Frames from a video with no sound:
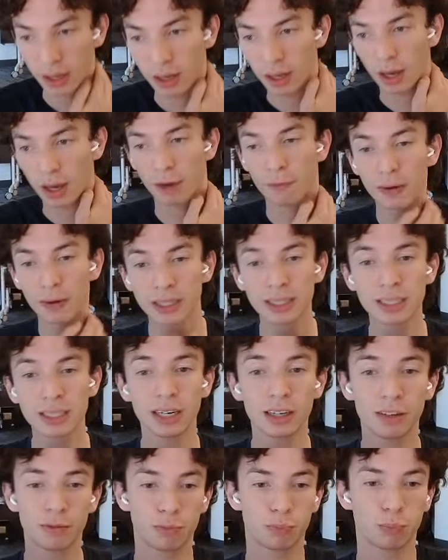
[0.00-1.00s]
effect is kind
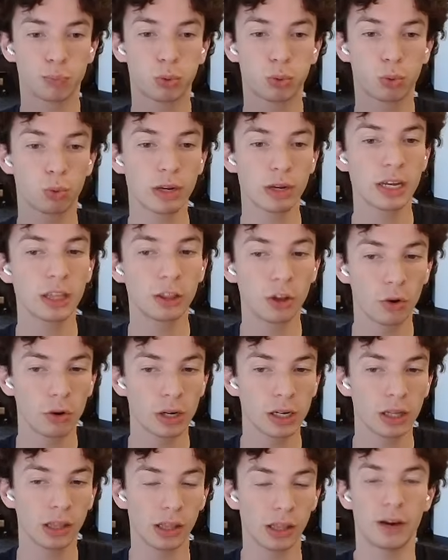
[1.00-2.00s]
of
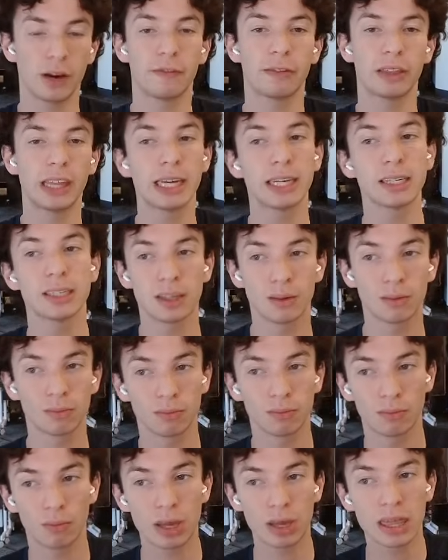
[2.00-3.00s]
preloading a lot of things that
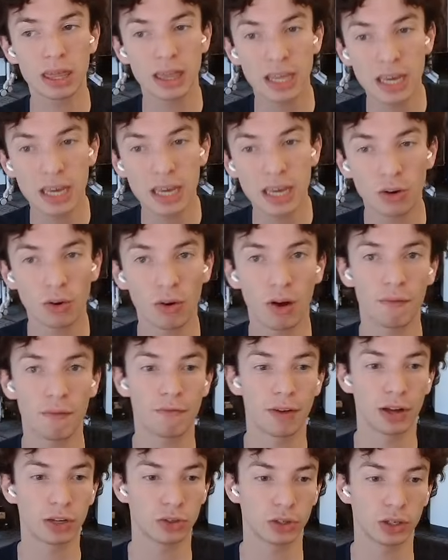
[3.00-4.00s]
we think you're
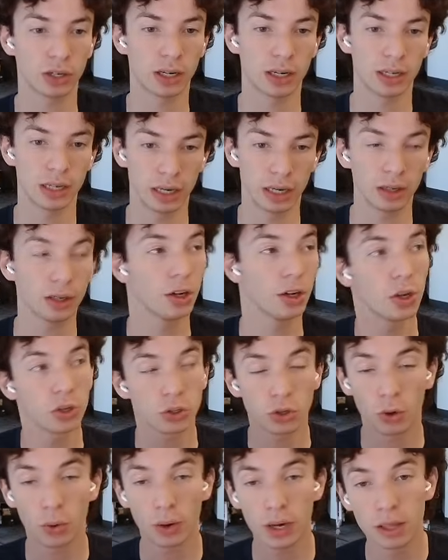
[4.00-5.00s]
eventually going to need.
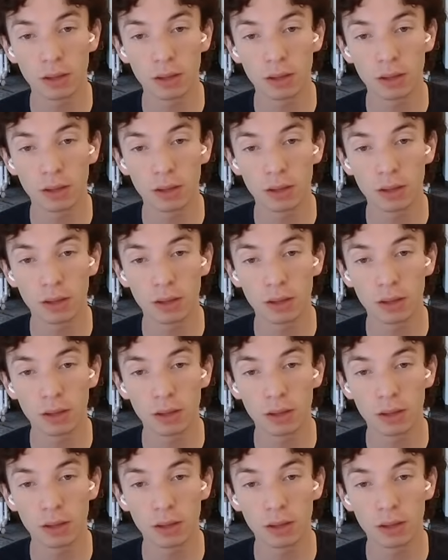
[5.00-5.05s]
So in the